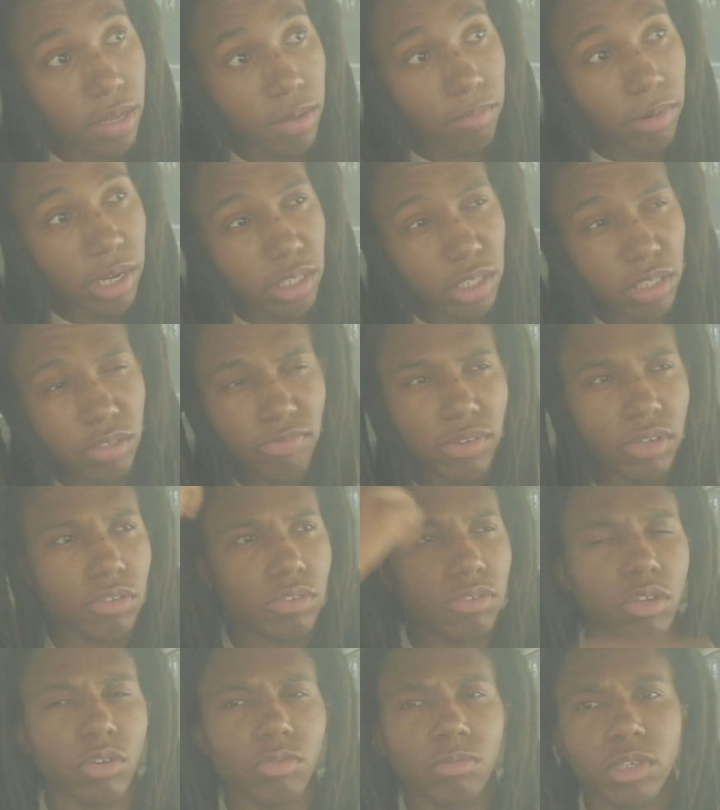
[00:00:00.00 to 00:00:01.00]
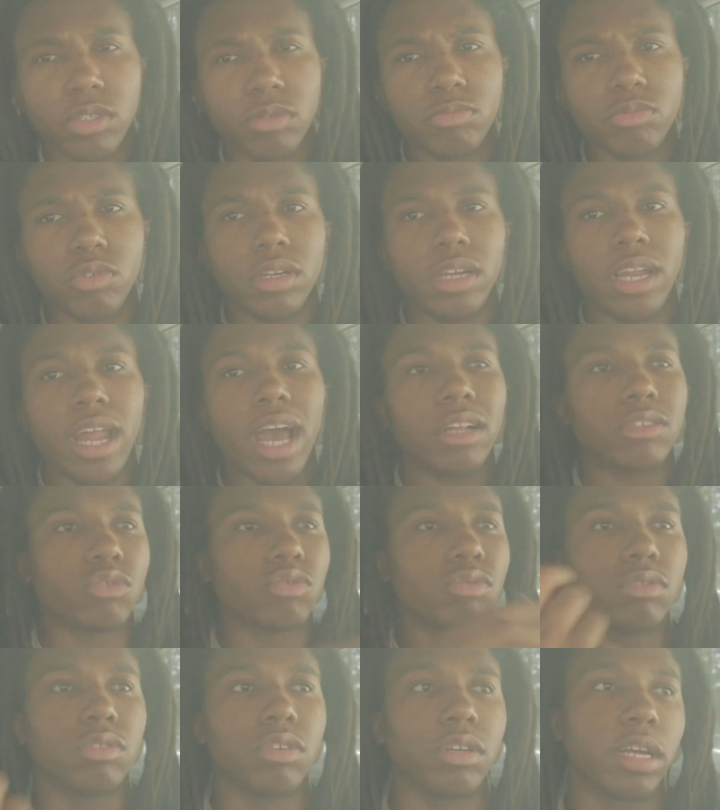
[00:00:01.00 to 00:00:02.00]
But it just feels so much more
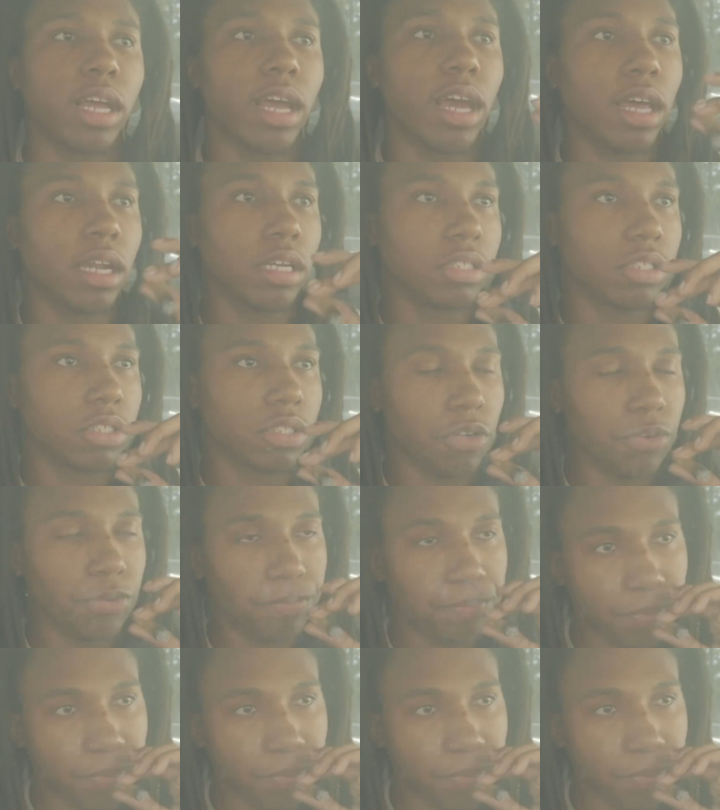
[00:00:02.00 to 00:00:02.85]
natural and organic. So,